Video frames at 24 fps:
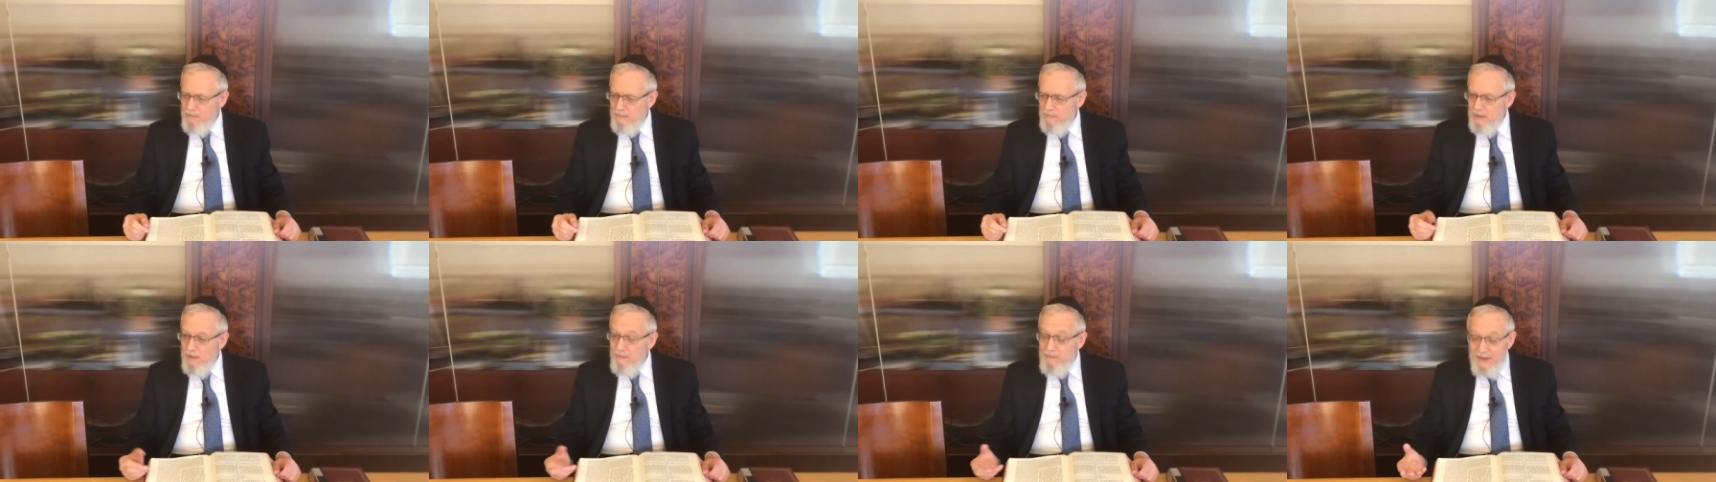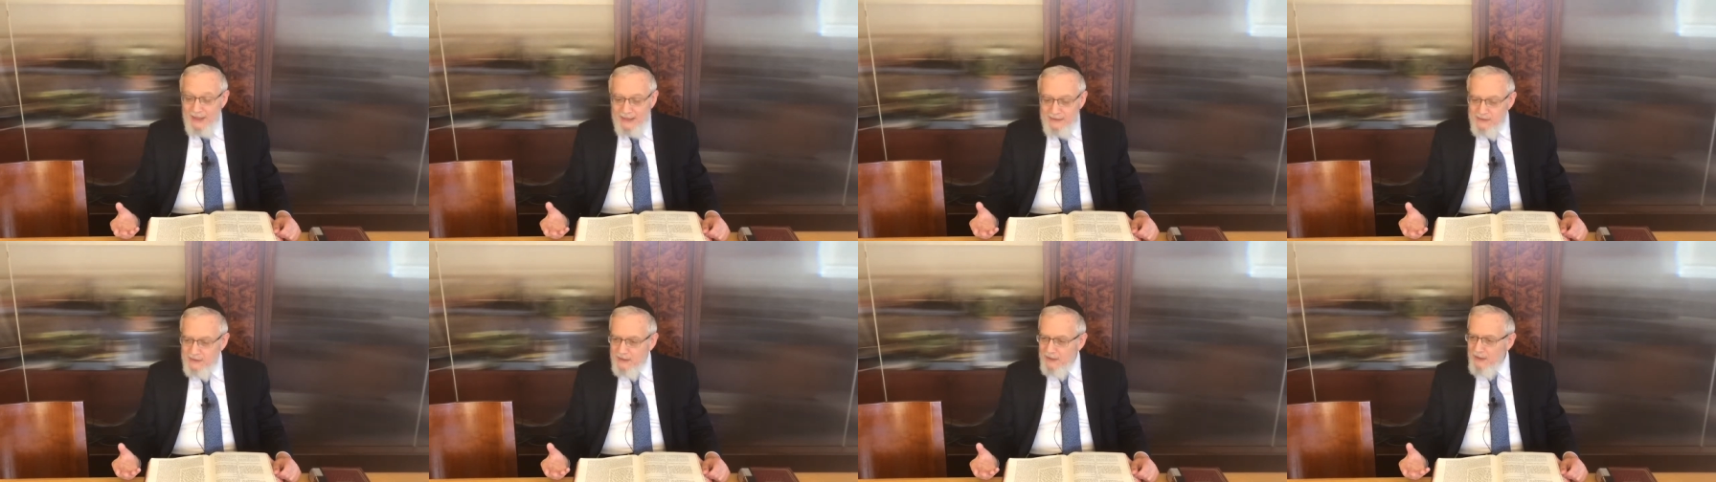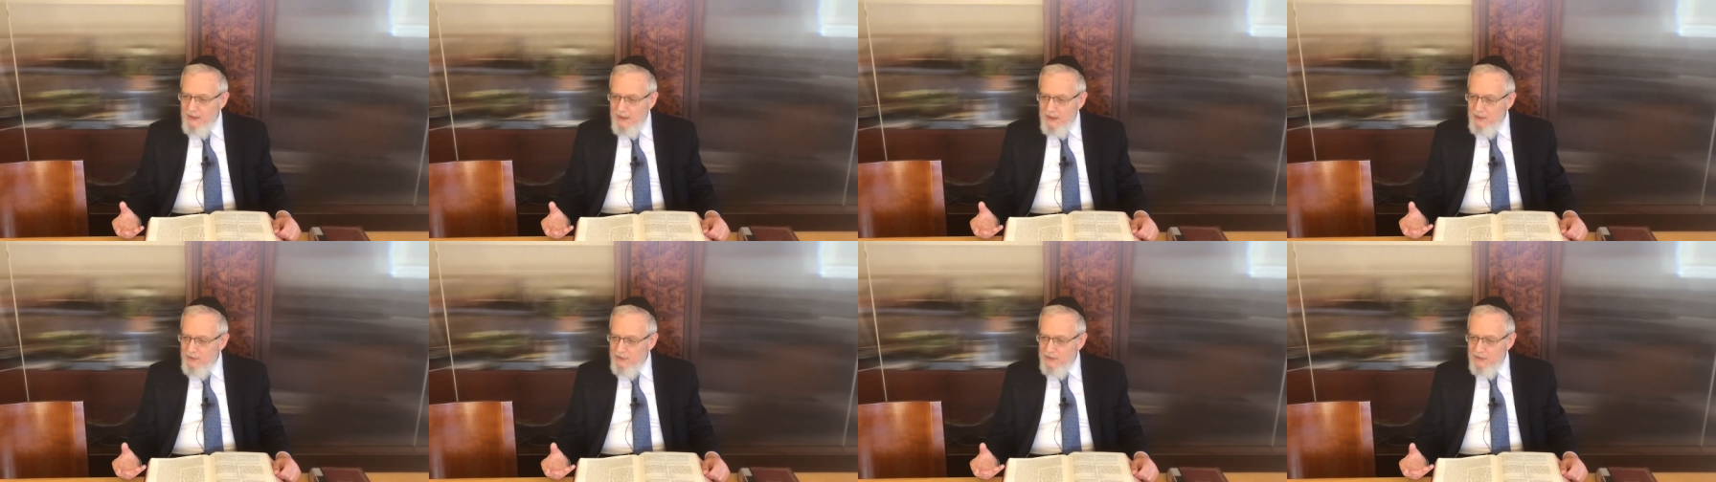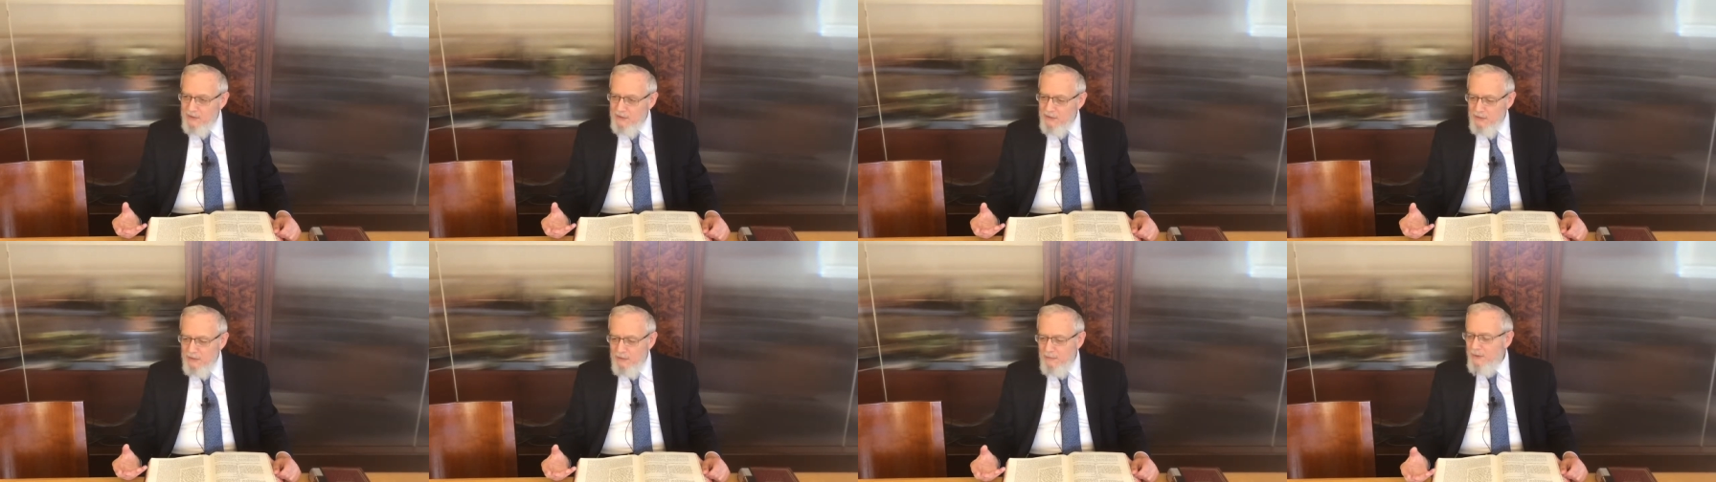If that's the case,
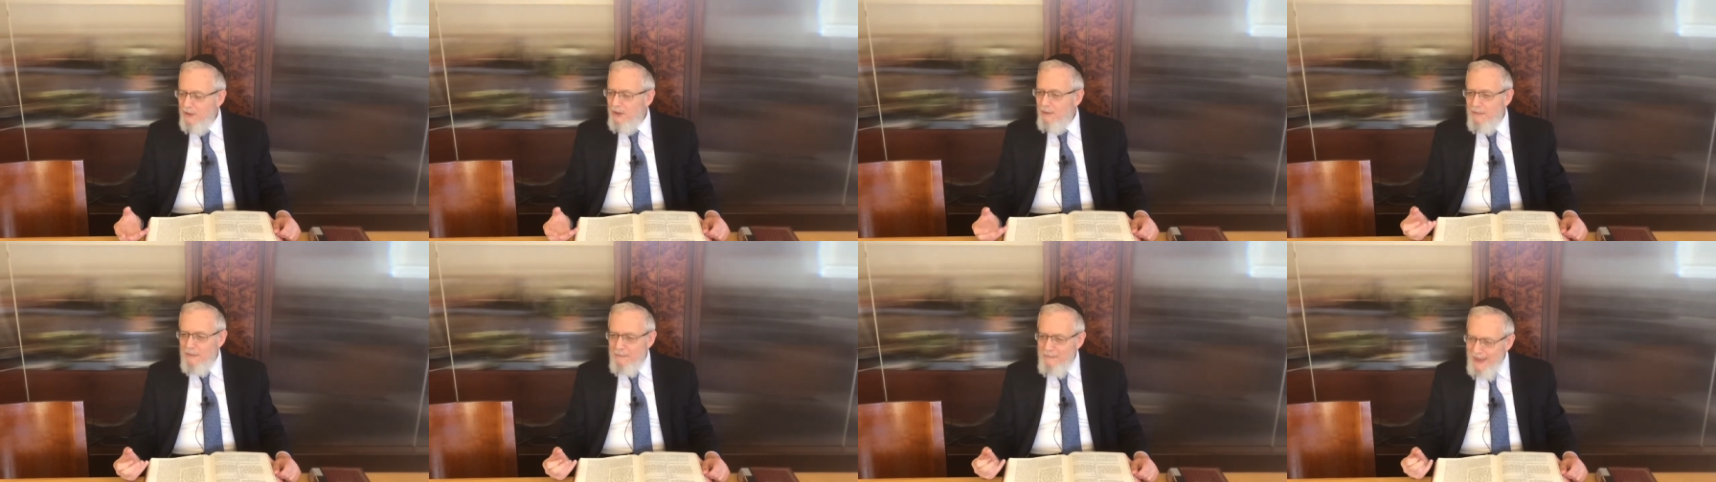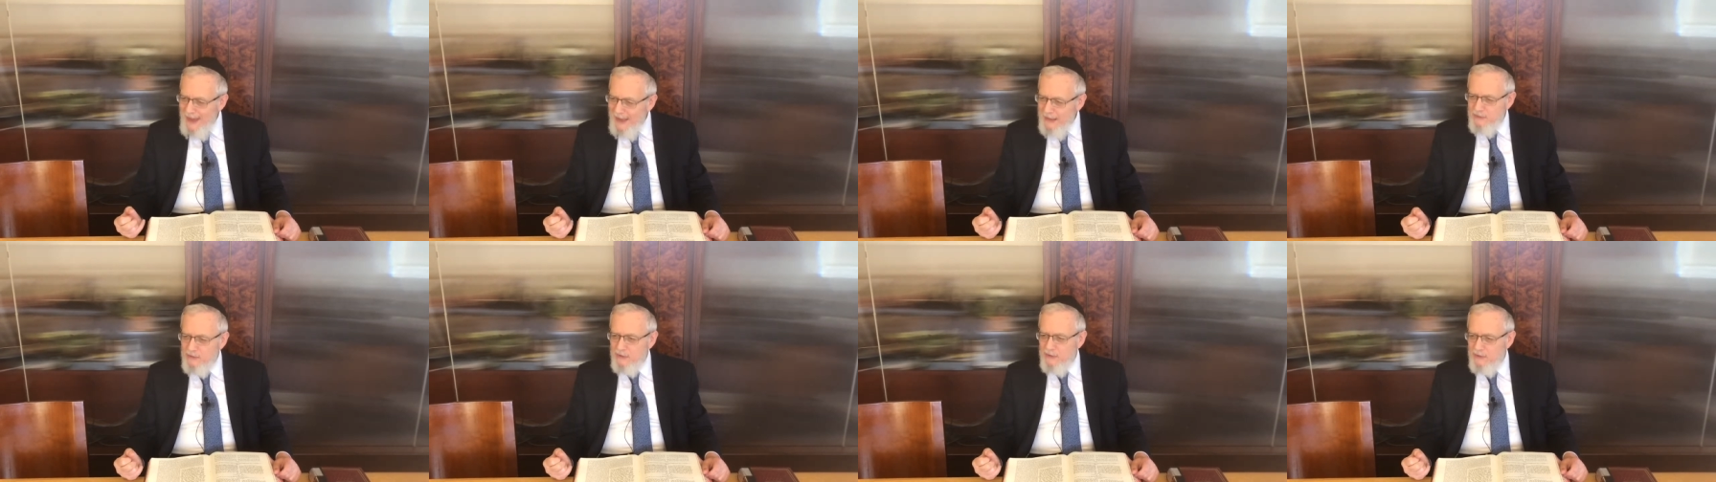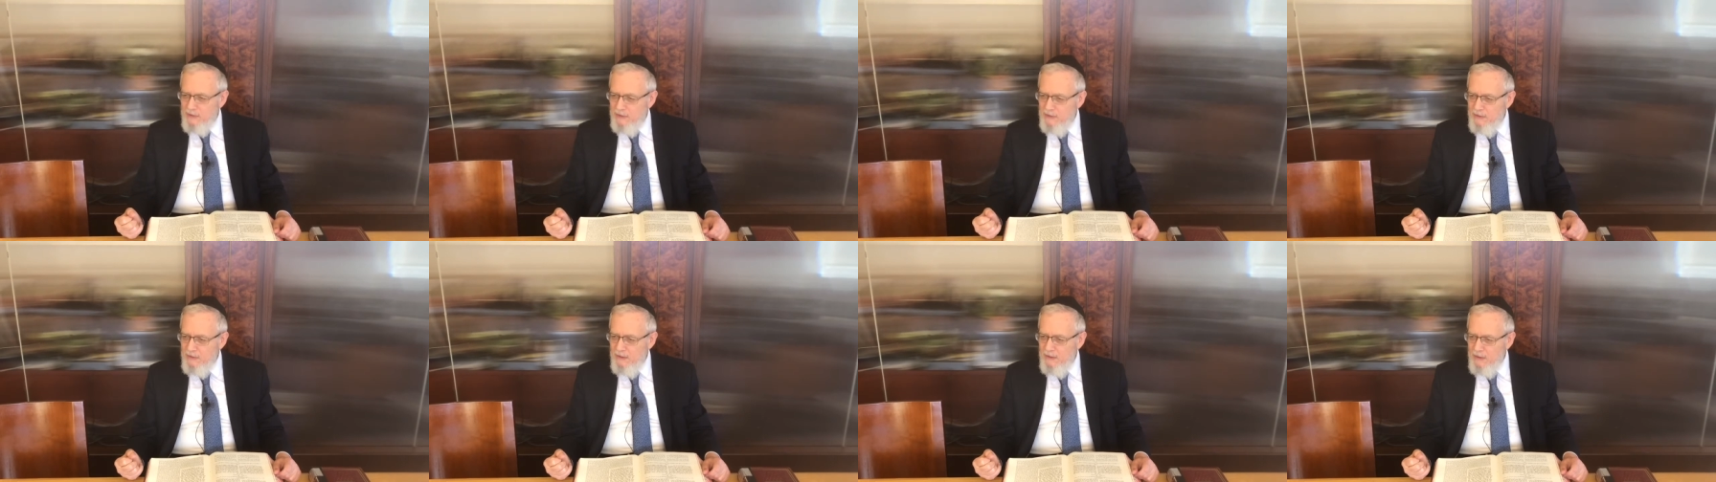you become a magnet.